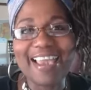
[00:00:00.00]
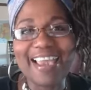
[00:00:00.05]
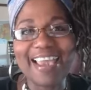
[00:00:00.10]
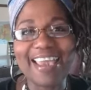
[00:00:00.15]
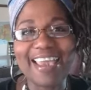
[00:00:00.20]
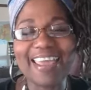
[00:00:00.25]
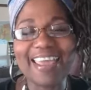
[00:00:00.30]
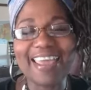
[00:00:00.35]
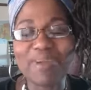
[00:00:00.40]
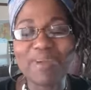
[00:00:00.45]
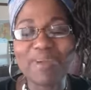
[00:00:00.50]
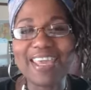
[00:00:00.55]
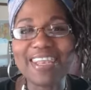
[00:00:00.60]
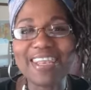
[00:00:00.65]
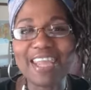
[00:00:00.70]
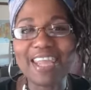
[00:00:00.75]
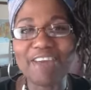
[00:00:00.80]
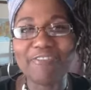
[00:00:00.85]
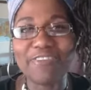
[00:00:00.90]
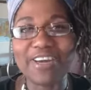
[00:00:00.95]
I mean, isn't
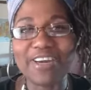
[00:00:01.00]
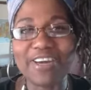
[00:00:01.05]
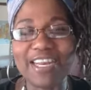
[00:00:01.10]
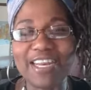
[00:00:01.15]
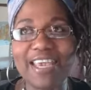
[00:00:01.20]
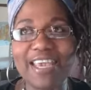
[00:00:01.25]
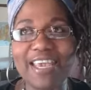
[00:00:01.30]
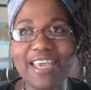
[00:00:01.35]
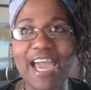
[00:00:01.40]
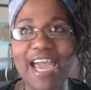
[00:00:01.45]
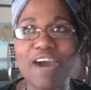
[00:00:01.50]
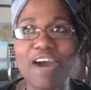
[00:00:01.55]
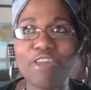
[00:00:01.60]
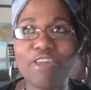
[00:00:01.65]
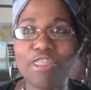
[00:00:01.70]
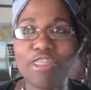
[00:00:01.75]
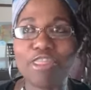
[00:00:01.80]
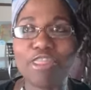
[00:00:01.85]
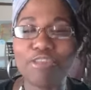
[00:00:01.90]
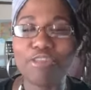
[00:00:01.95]
that funny that our
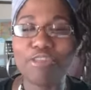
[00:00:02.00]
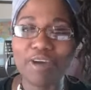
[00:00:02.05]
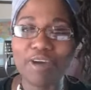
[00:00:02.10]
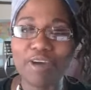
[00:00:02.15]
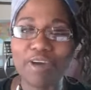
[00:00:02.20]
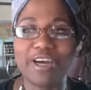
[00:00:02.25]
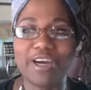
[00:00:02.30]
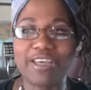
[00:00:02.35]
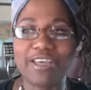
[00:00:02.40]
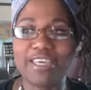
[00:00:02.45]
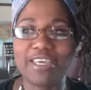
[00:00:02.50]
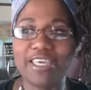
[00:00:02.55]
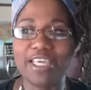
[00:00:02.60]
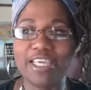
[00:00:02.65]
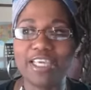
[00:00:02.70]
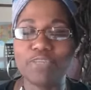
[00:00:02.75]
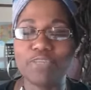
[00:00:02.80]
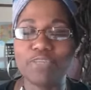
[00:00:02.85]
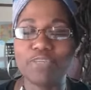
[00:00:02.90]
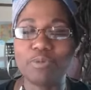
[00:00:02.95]
threat to our kids would
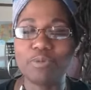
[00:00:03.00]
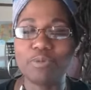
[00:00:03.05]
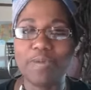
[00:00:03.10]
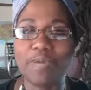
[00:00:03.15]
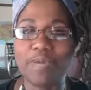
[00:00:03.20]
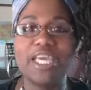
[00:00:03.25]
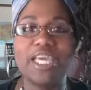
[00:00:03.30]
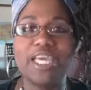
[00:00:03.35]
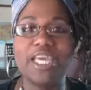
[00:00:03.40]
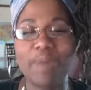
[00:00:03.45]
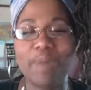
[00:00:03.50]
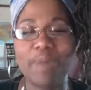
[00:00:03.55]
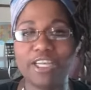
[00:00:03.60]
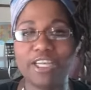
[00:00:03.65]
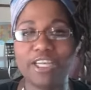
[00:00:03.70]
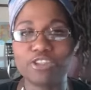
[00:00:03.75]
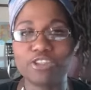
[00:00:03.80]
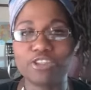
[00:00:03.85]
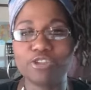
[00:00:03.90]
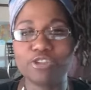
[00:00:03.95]
be, I'm taking you back to
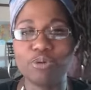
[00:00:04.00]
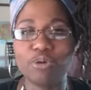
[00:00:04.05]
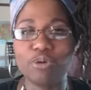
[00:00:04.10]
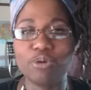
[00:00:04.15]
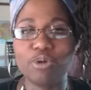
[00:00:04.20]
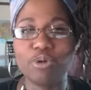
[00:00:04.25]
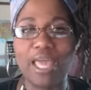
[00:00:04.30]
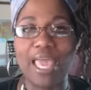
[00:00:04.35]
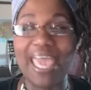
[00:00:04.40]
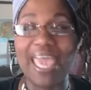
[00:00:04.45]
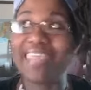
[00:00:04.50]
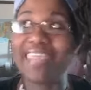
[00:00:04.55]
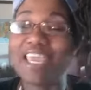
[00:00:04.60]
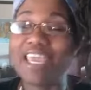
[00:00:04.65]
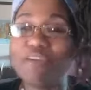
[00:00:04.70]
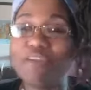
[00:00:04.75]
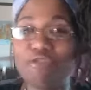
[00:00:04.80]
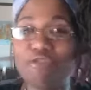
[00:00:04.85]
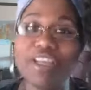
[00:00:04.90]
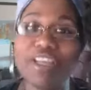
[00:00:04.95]
school, and they
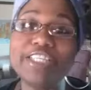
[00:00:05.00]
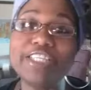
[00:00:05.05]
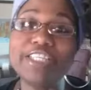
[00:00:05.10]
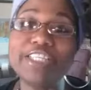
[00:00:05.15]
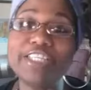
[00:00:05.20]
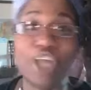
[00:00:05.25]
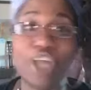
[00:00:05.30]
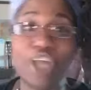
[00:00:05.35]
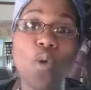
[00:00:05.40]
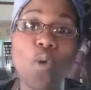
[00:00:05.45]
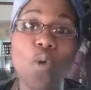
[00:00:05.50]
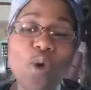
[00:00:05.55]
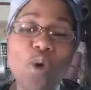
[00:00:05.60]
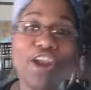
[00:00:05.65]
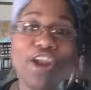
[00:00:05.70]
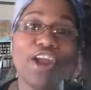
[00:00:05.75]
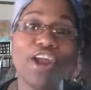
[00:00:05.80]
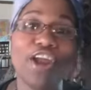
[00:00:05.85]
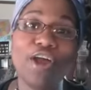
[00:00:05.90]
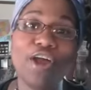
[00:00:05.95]
really don't want to
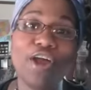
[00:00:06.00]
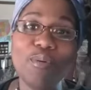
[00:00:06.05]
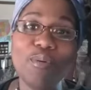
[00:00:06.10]
go?